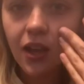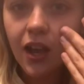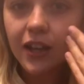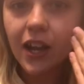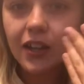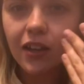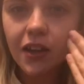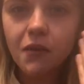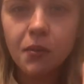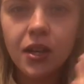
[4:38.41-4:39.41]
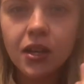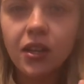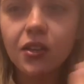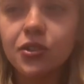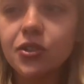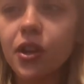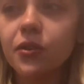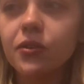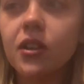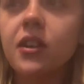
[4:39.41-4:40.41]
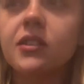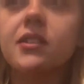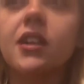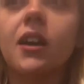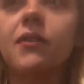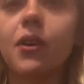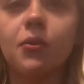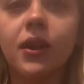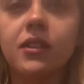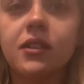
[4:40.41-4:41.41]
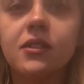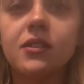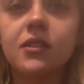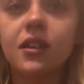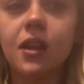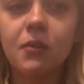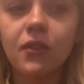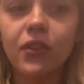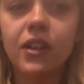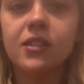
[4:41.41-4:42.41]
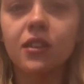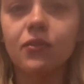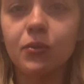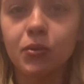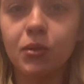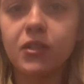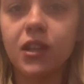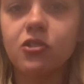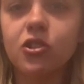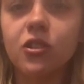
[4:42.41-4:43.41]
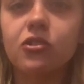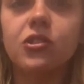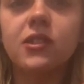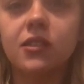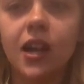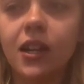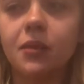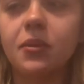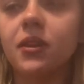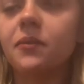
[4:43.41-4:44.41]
kind of like have a pinky undertone since I have that redness in my face, like from the rosacea, just a tiny bit.